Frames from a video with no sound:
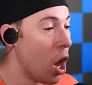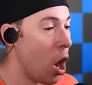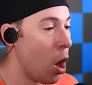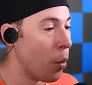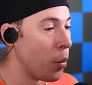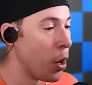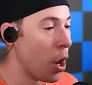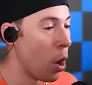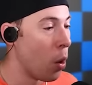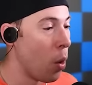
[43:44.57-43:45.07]

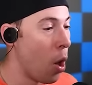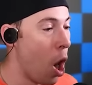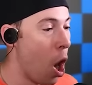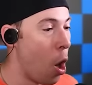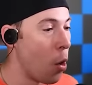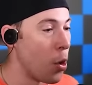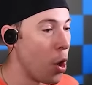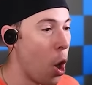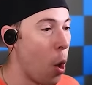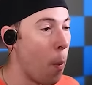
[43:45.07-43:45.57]
Oh, no.
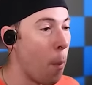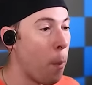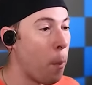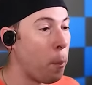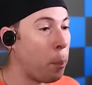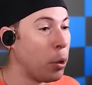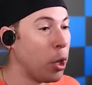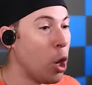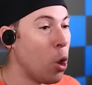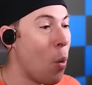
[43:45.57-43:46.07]
Oh, no.
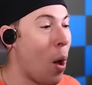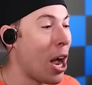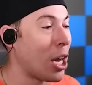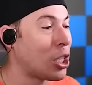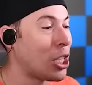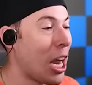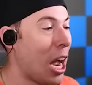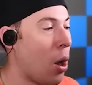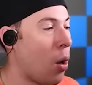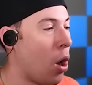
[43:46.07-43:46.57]
Blue,
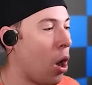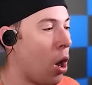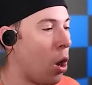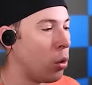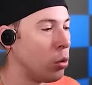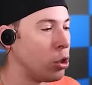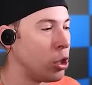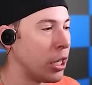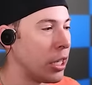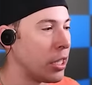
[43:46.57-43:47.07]
watch out.
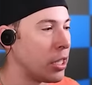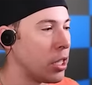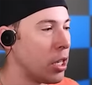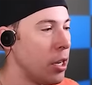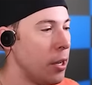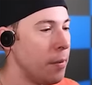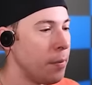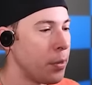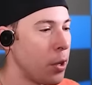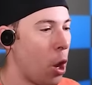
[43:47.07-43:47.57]
Oh, jeez.
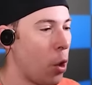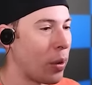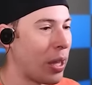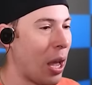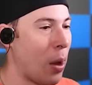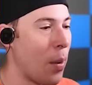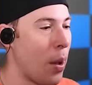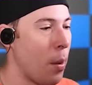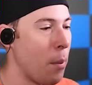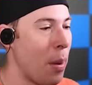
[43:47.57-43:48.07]

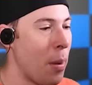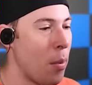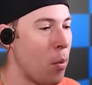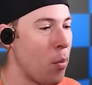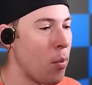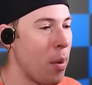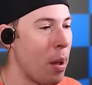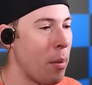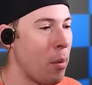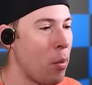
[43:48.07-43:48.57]
Okay, wait. Maybe
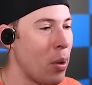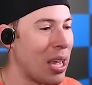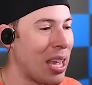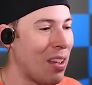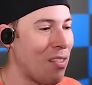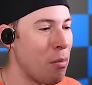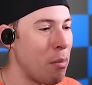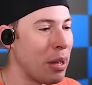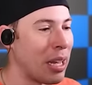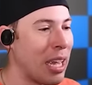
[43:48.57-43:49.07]
we
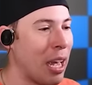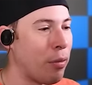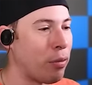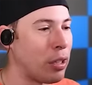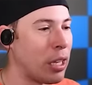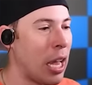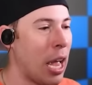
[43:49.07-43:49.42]
give him a gift.